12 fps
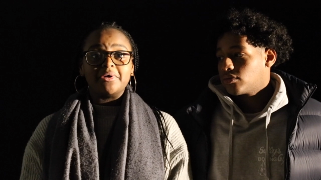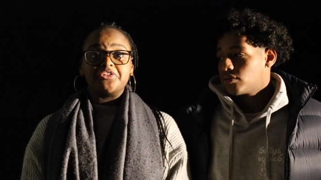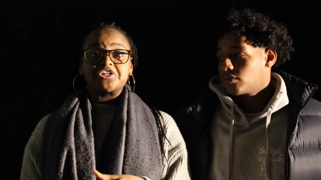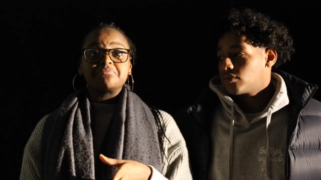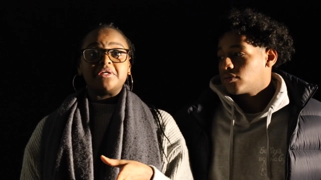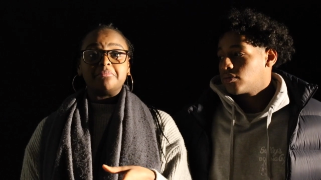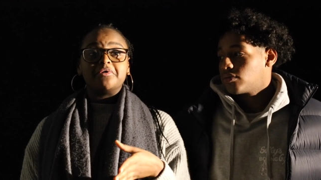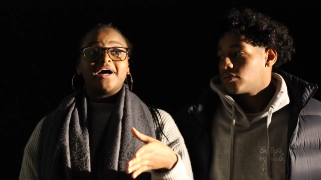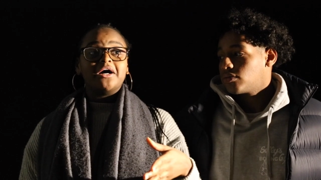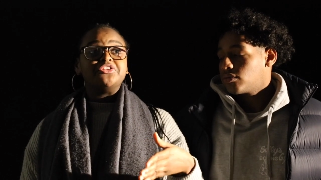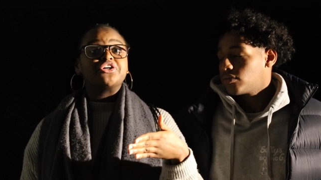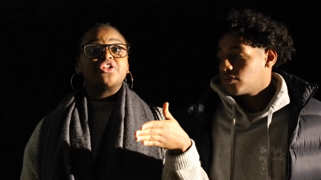Speaker 1: but there's people
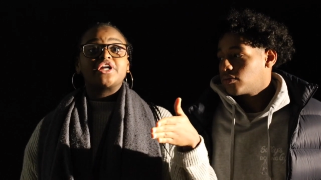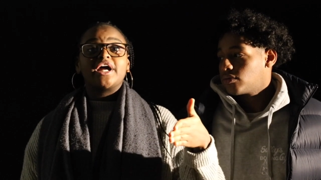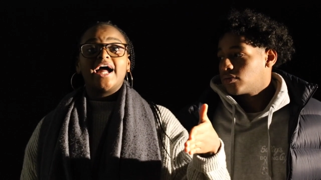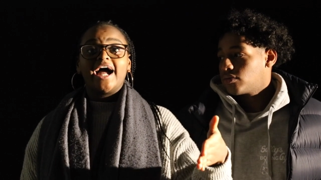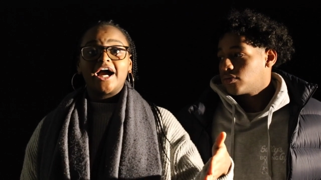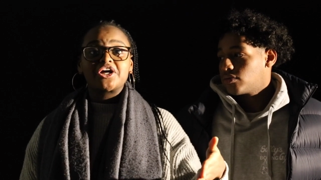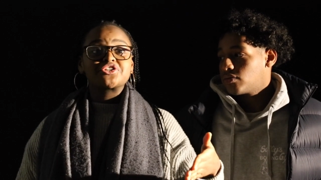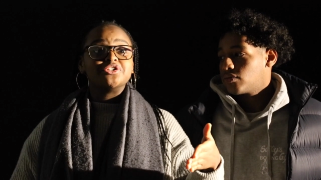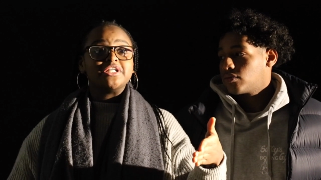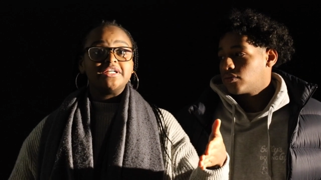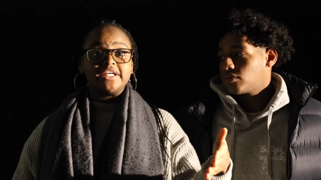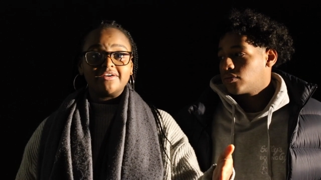out there that are
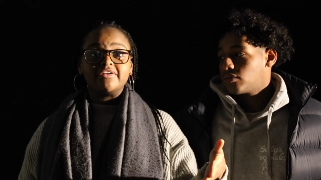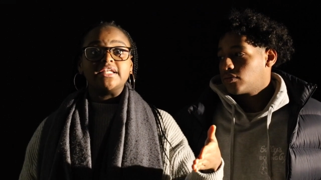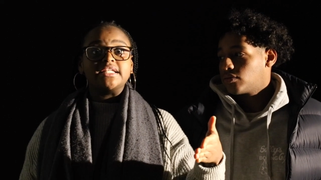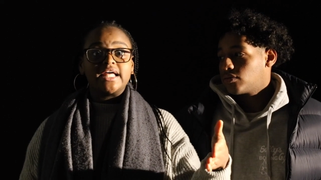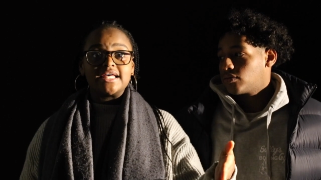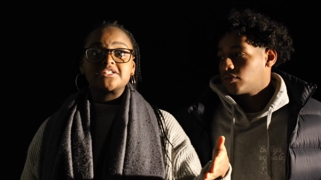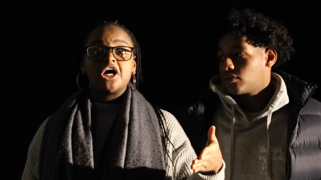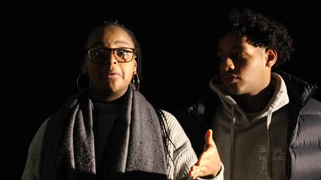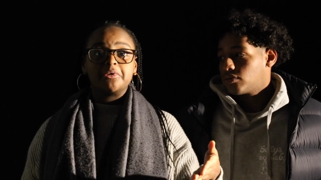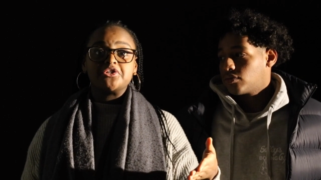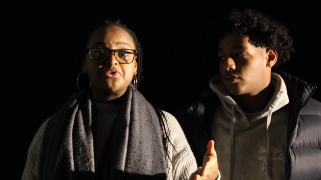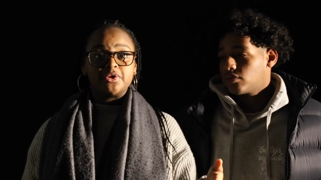actually ah. given less
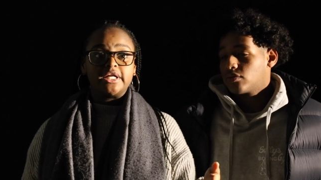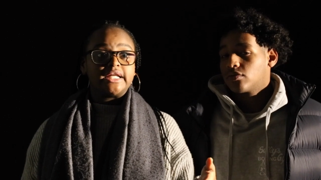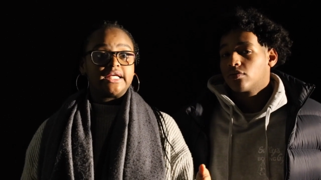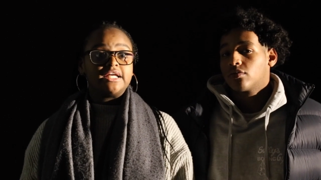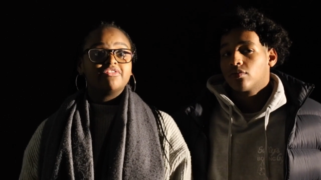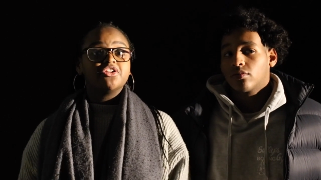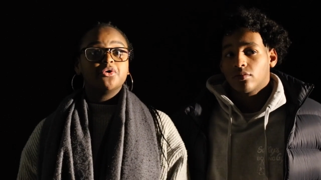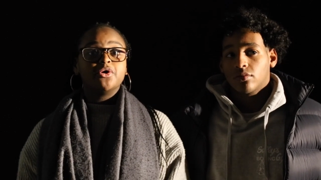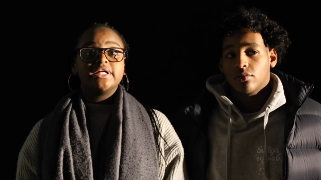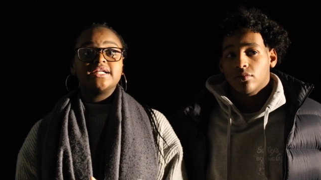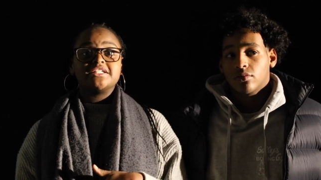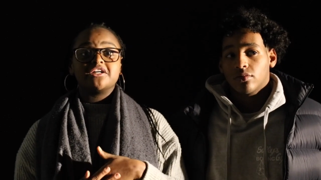opportunity. Even the
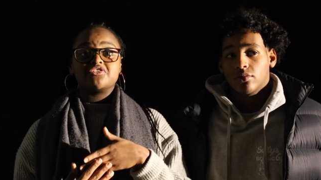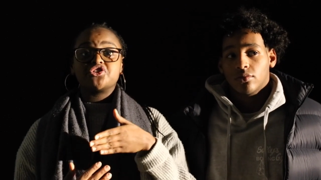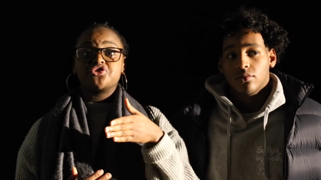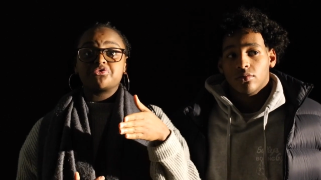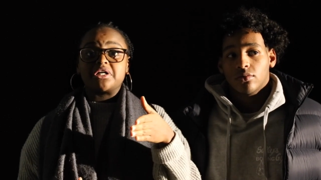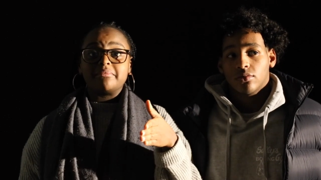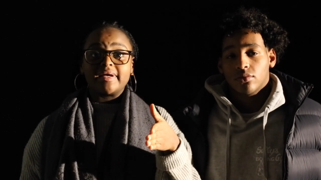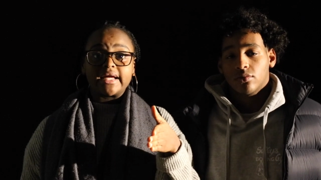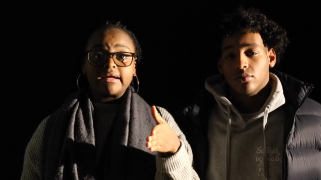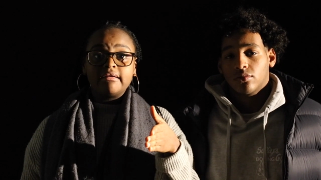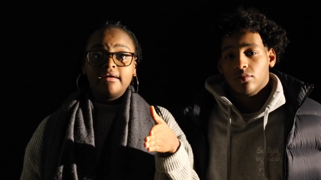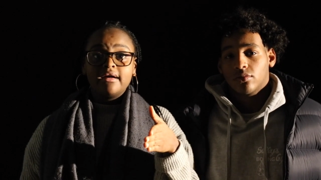whole idea of
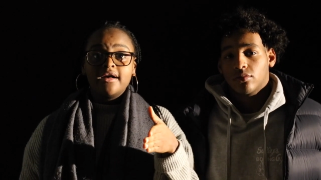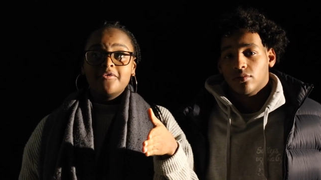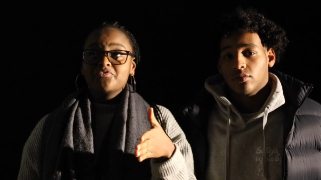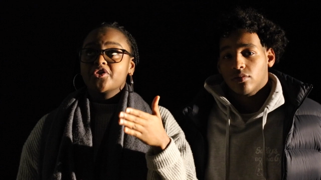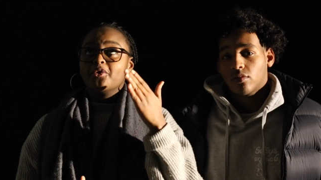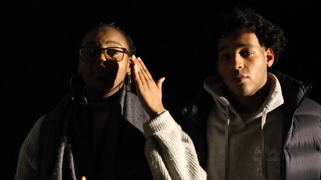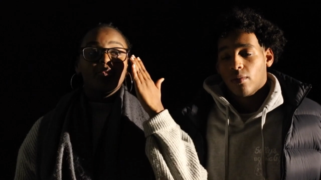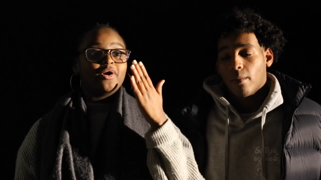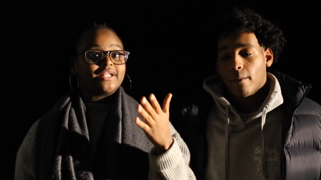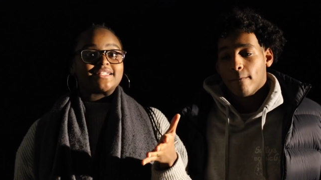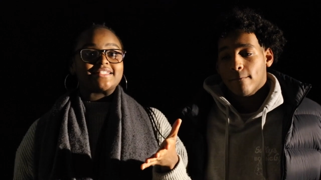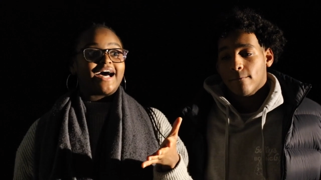streaming,
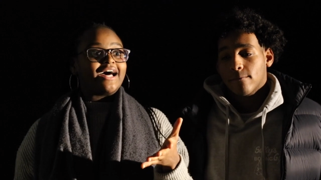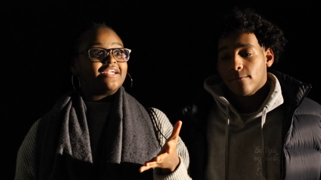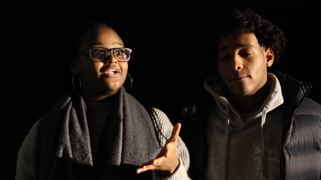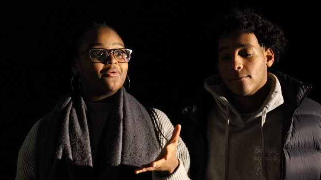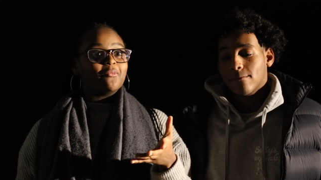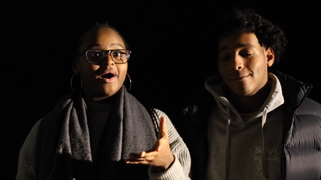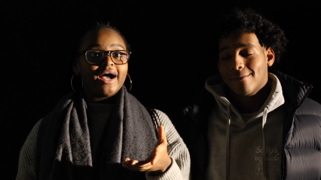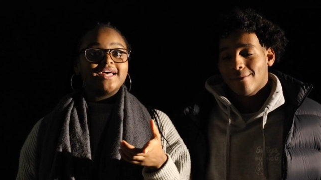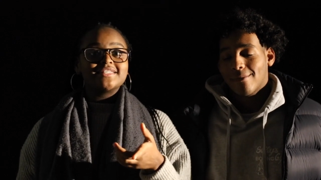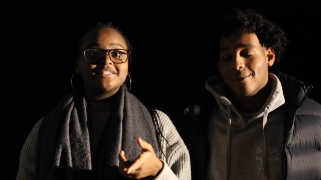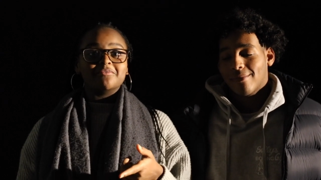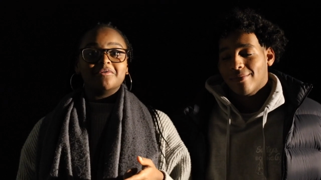what is that?
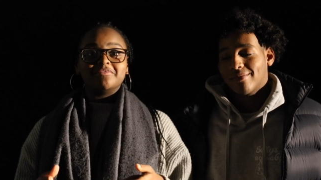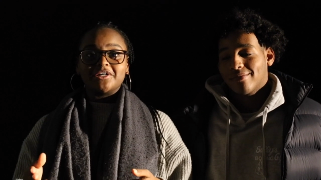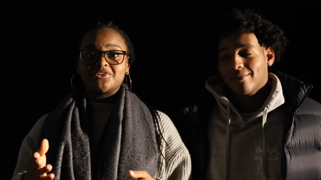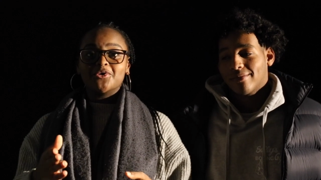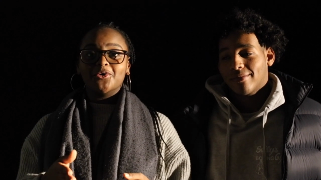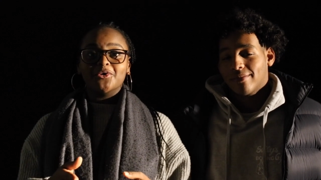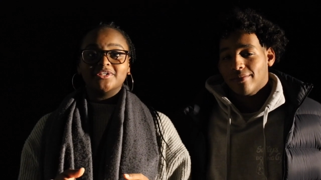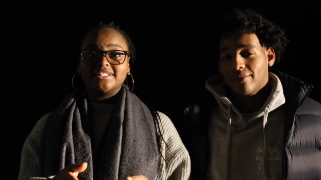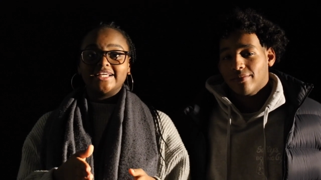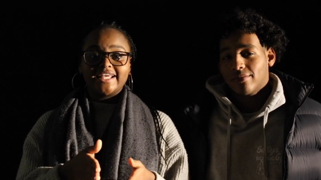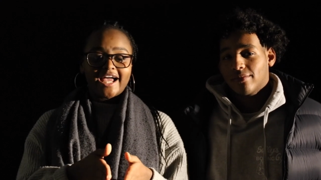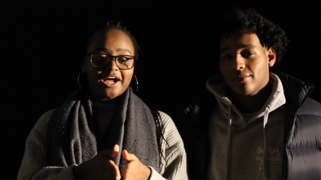Why is someone being told
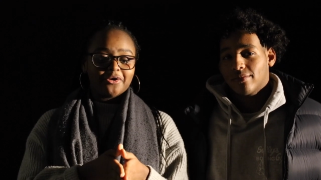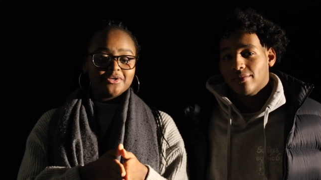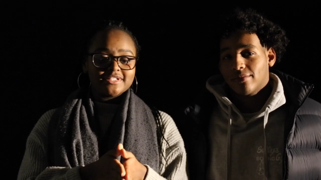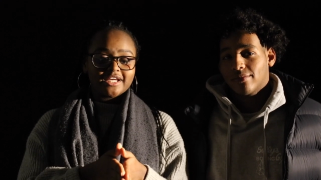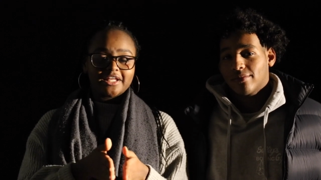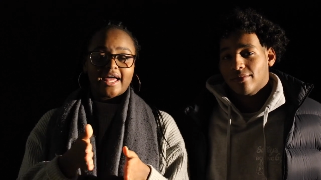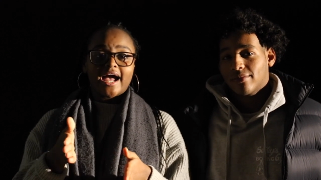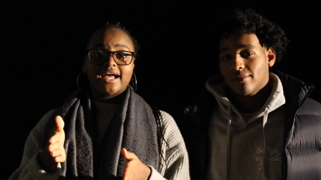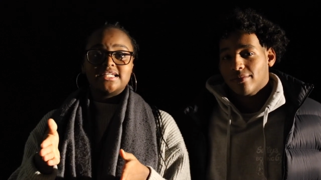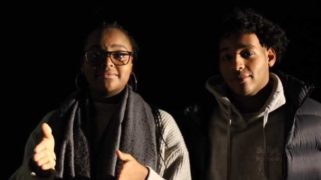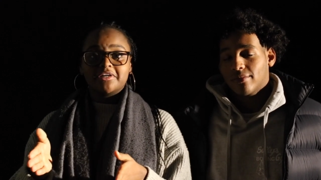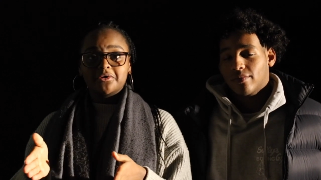that they can't go take an
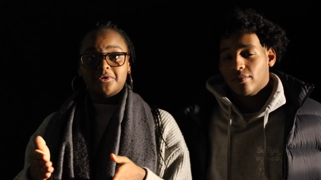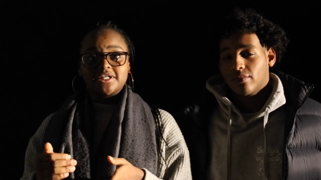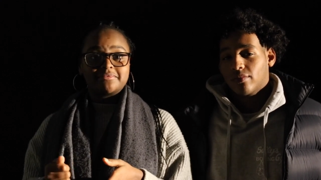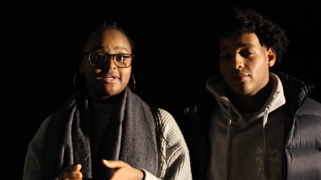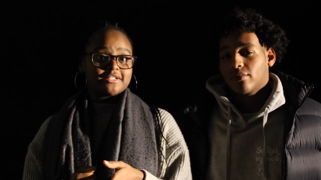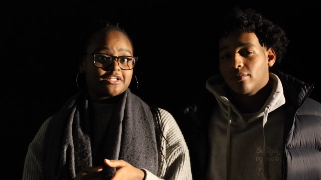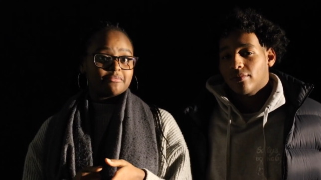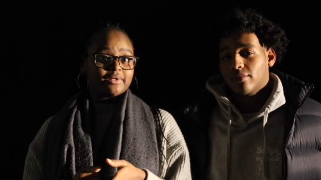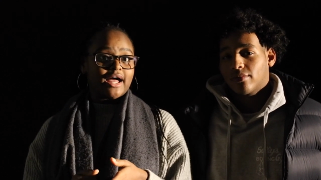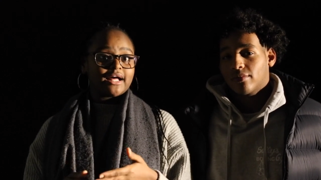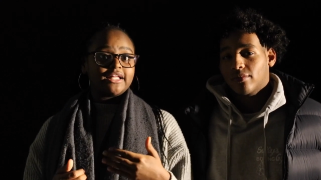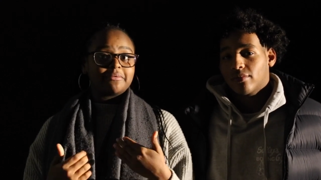academic course because they're
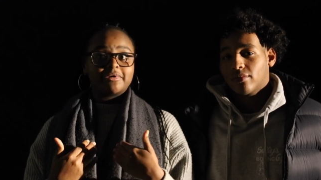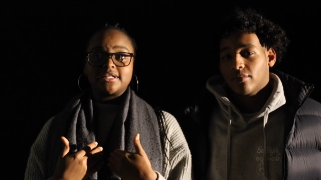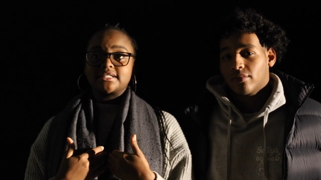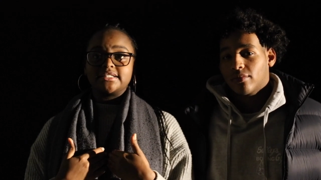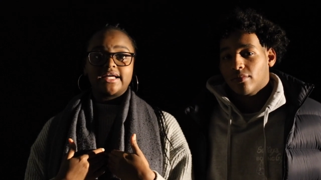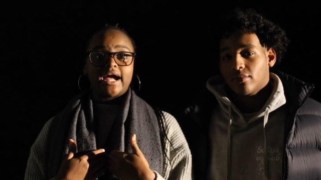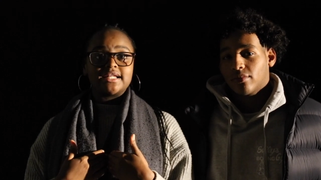black? Like personally,